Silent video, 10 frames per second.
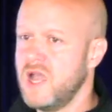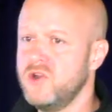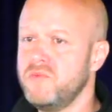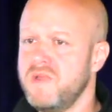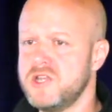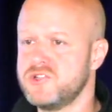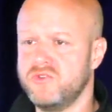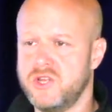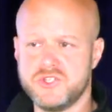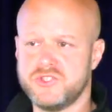I don't measure
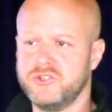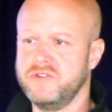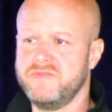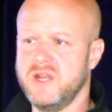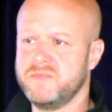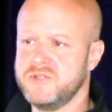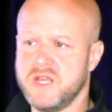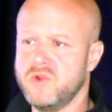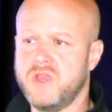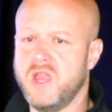registered developers.
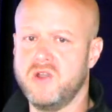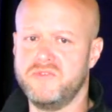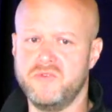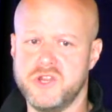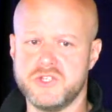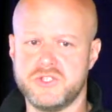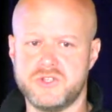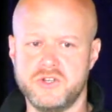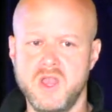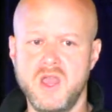I don't care if you
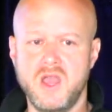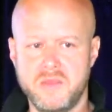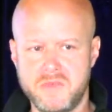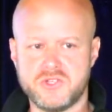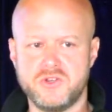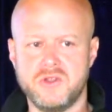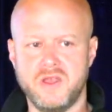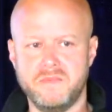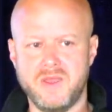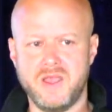register.
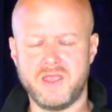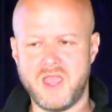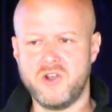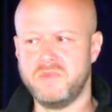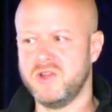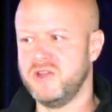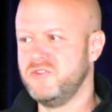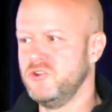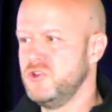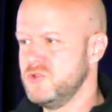I care about if
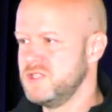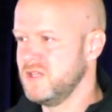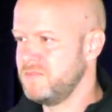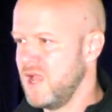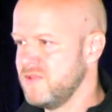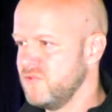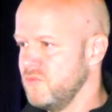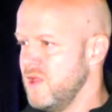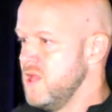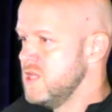you're using the
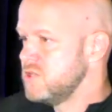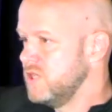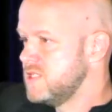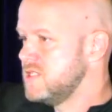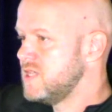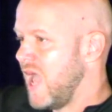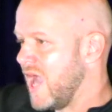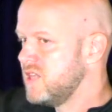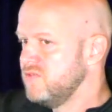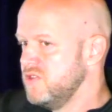platform. So this is
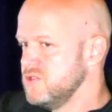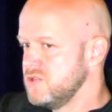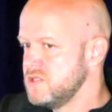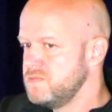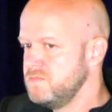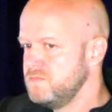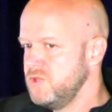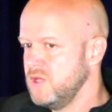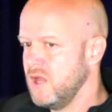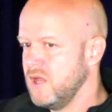active users,
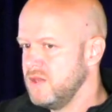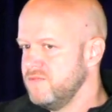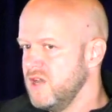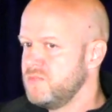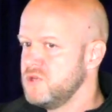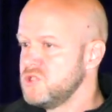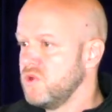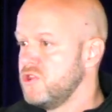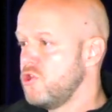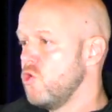developers
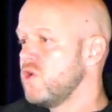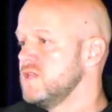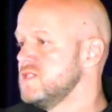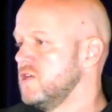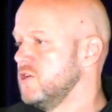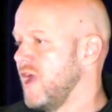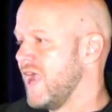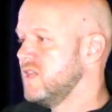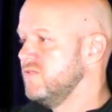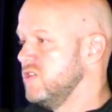with tokens that are
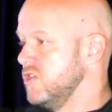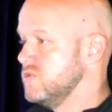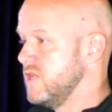actively used